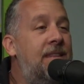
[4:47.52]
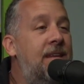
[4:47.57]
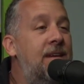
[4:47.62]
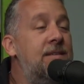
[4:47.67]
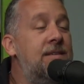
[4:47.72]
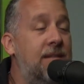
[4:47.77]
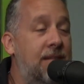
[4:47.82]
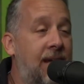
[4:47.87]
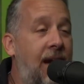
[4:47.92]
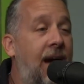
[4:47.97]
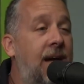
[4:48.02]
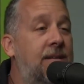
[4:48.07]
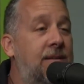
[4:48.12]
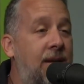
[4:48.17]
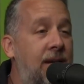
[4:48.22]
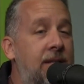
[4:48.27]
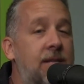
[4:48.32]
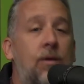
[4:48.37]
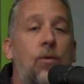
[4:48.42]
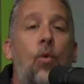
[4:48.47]
There's a
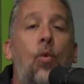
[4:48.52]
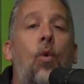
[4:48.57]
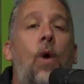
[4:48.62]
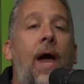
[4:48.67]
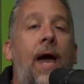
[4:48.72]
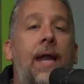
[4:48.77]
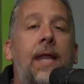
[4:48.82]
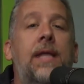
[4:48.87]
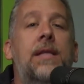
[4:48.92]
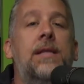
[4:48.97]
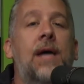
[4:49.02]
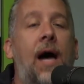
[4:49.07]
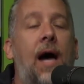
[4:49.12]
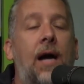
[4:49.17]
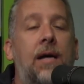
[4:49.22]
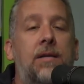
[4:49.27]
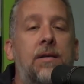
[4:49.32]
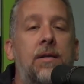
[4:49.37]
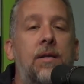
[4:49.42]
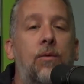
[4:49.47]
doctor. Any
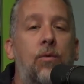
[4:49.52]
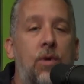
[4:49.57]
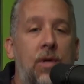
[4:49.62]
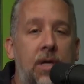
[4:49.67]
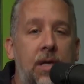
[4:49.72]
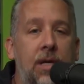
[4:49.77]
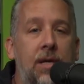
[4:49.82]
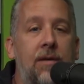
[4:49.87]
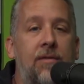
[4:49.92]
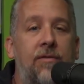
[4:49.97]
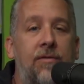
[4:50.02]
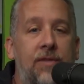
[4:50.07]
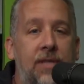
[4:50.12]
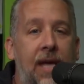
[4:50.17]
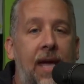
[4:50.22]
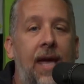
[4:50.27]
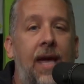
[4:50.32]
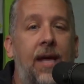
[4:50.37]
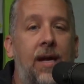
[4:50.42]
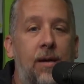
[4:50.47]
doctor that will give
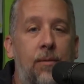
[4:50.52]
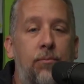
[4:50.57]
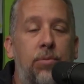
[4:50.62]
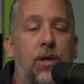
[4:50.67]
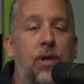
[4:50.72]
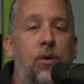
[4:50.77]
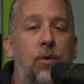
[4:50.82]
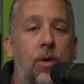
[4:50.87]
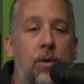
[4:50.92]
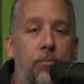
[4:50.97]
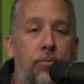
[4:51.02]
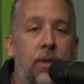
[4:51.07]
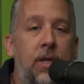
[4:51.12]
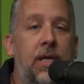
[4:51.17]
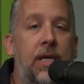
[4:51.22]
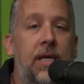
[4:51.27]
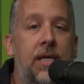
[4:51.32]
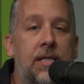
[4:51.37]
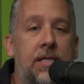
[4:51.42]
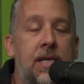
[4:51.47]
Dan a blue one,
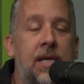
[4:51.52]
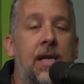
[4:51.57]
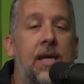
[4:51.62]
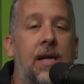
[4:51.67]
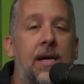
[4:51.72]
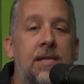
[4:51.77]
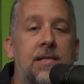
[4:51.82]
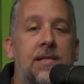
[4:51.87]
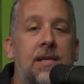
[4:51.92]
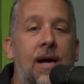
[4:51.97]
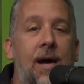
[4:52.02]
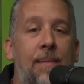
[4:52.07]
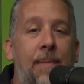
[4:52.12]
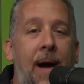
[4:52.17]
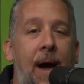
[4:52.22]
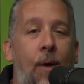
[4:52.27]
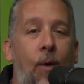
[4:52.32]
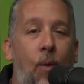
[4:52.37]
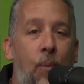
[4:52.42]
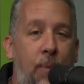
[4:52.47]
please hit us
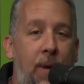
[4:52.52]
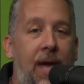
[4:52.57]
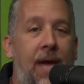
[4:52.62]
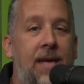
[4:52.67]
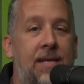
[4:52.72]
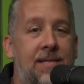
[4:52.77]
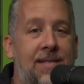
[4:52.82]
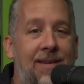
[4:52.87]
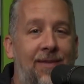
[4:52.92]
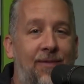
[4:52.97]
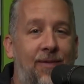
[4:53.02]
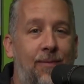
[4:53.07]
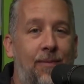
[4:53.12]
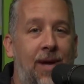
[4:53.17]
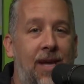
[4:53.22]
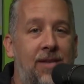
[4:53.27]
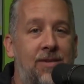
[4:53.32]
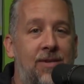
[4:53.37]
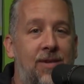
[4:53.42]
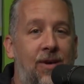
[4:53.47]
up. I will pass the
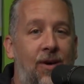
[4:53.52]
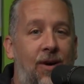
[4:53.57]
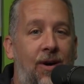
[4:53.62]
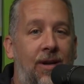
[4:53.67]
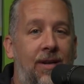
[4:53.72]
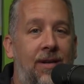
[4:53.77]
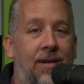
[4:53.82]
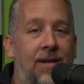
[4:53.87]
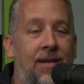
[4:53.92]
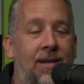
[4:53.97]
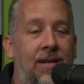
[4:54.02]
information on.